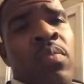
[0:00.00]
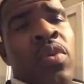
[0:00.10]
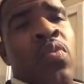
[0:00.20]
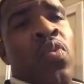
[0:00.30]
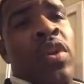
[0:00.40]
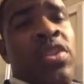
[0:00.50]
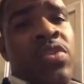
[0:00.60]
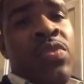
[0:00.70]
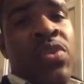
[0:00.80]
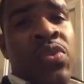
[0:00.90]
But
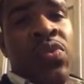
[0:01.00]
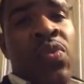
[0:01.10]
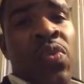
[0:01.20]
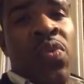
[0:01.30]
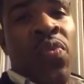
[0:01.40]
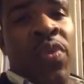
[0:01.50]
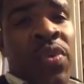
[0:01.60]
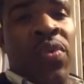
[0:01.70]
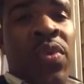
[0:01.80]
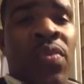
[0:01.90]
what you do
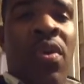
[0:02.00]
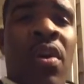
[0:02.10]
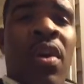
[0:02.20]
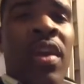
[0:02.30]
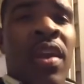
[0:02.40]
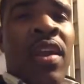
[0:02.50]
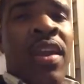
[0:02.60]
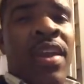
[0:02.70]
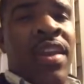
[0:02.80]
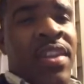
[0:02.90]
with who you are
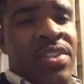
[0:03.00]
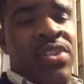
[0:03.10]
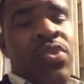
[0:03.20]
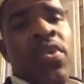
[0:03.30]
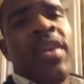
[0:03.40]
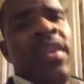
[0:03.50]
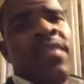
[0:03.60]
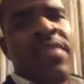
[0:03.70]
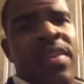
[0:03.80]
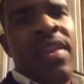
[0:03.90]
is your
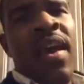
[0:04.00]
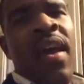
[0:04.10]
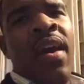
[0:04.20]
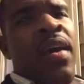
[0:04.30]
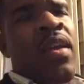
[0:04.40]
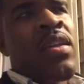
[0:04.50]
gift to God.